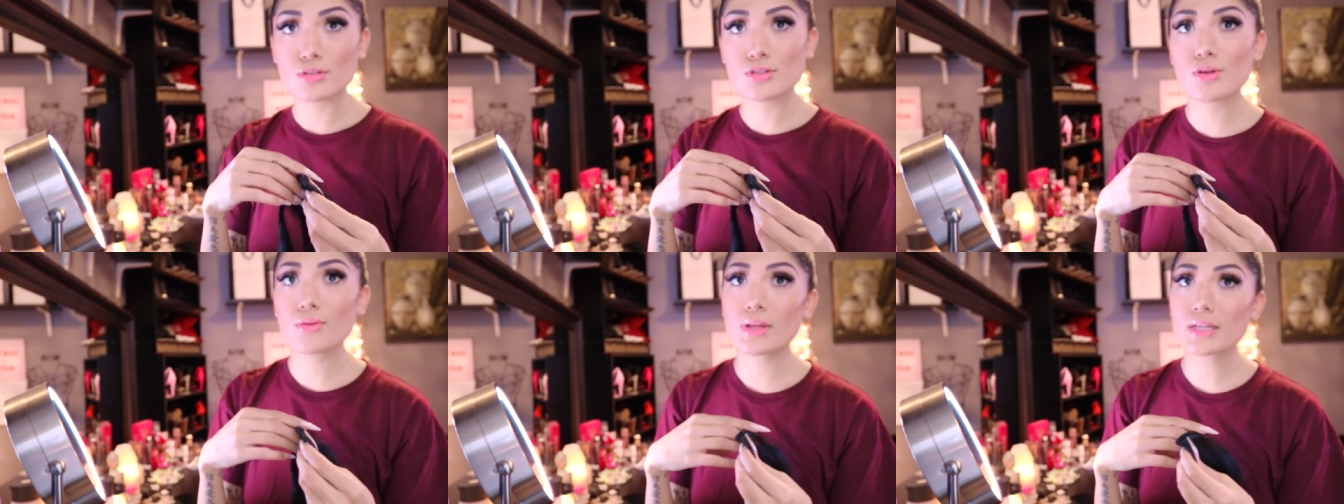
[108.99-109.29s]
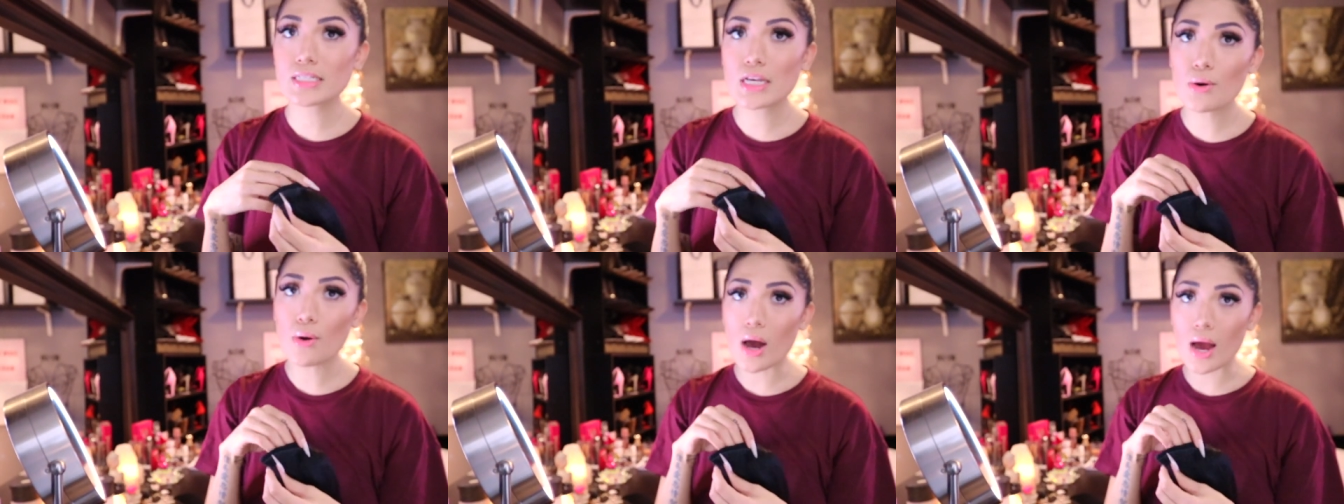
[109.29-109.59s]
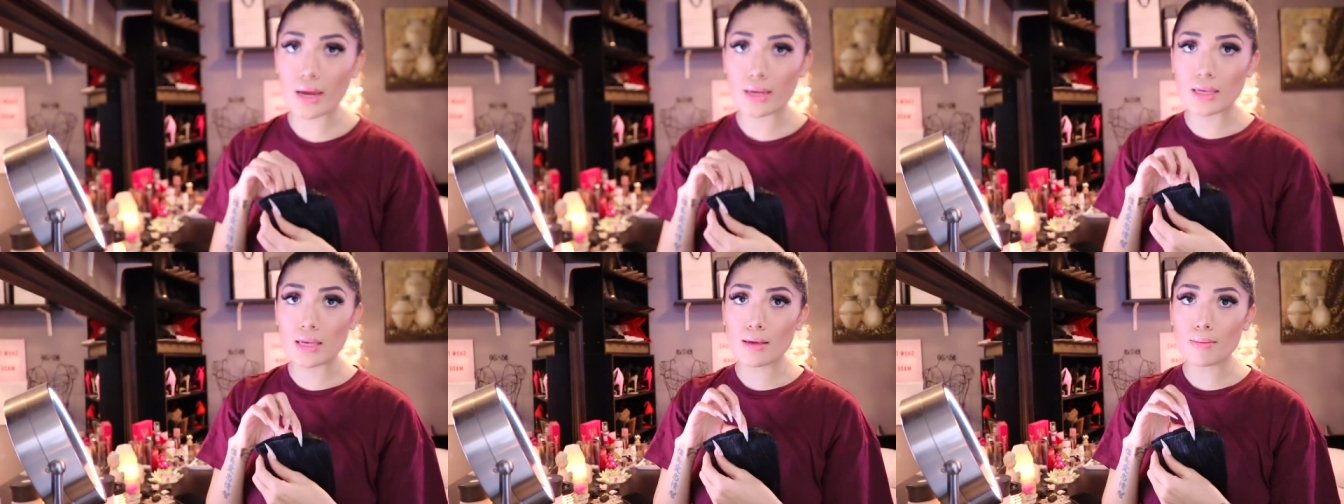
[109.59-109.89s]
So that's how
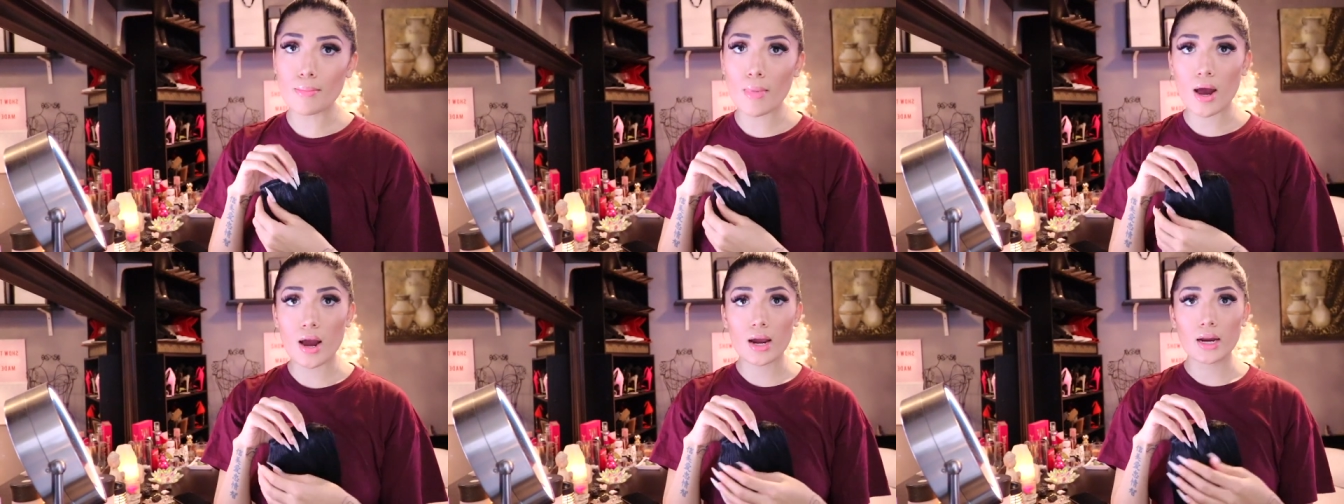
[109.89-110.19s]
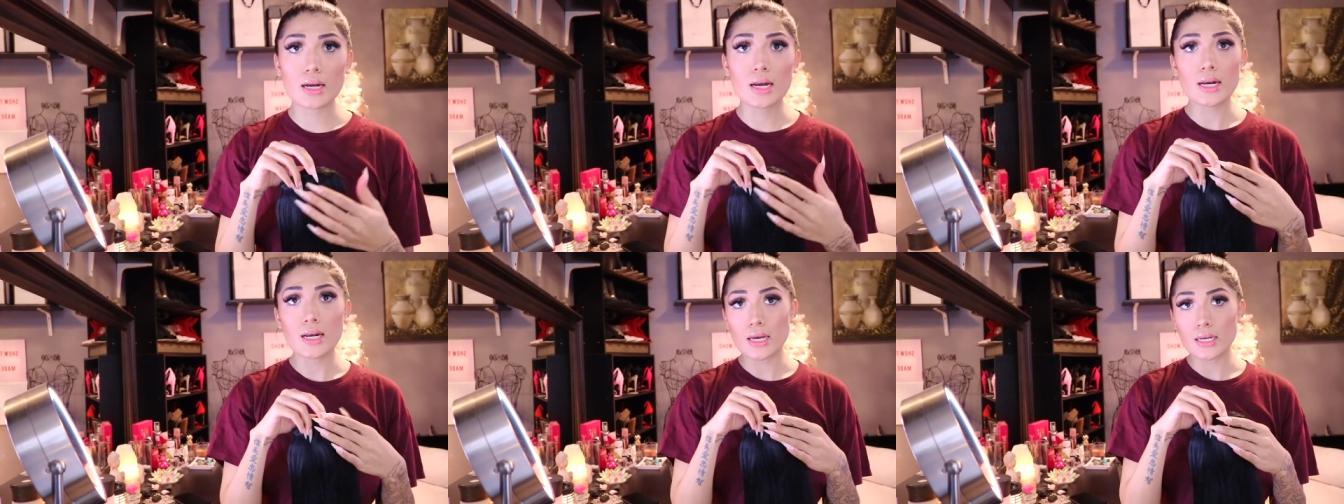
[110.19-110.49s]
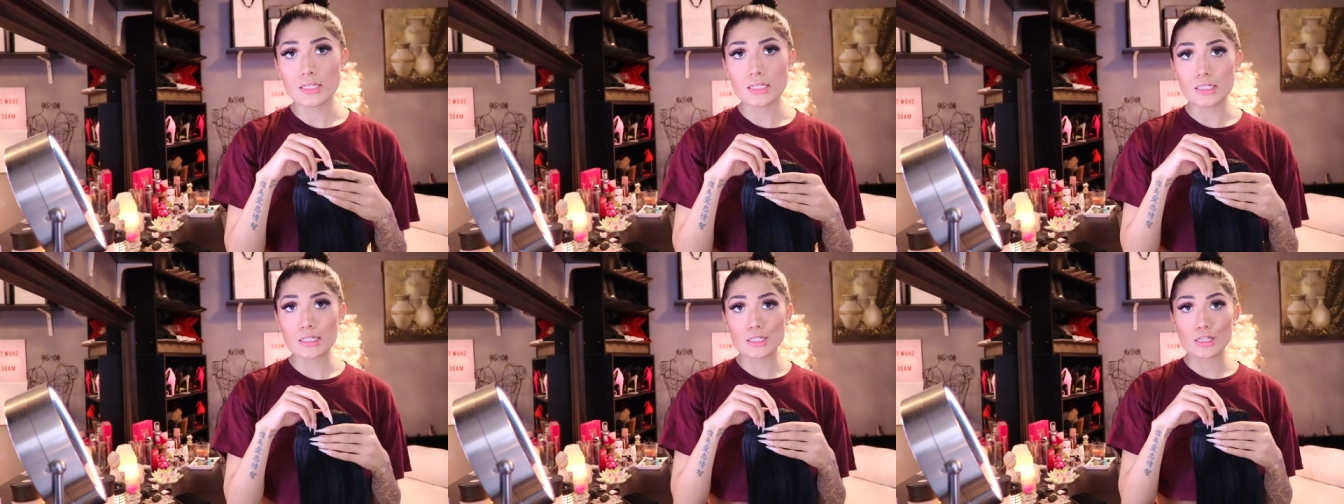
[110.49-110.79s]
I keep mine
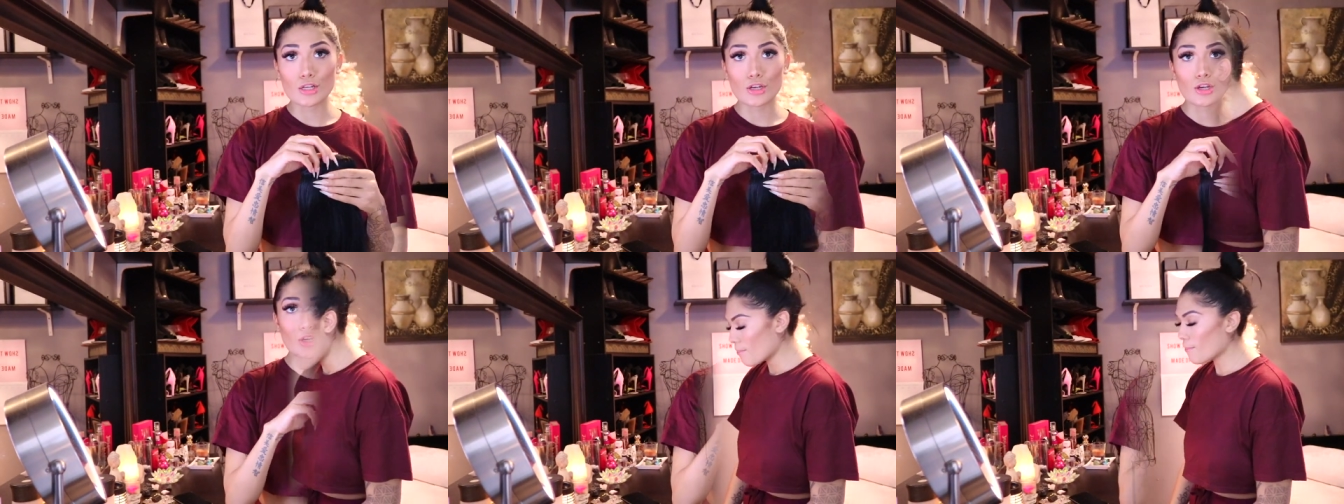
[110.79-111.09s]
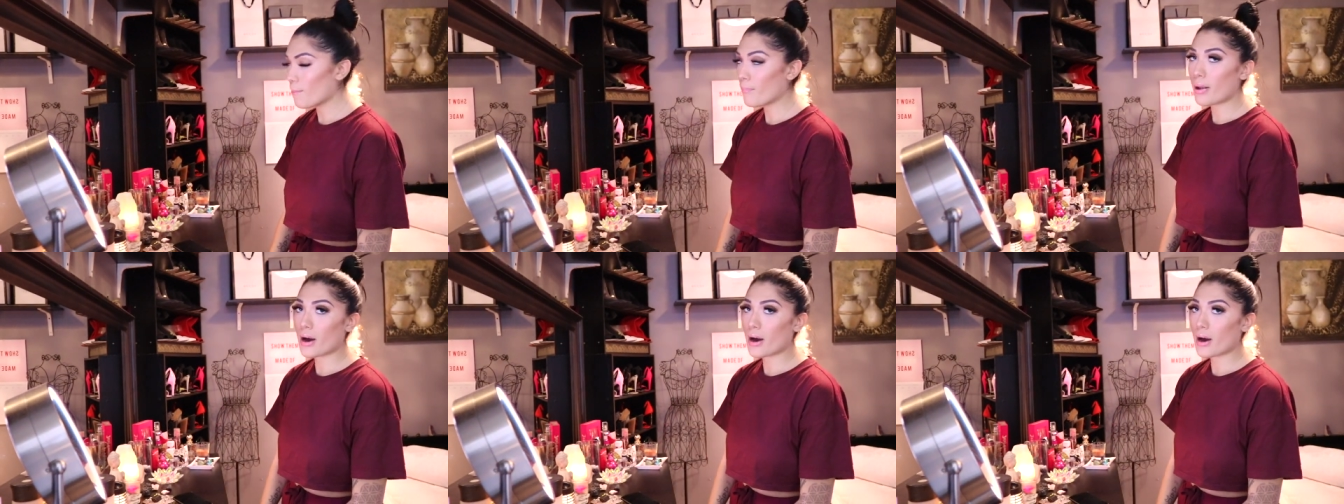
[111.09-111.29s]
nice and secure.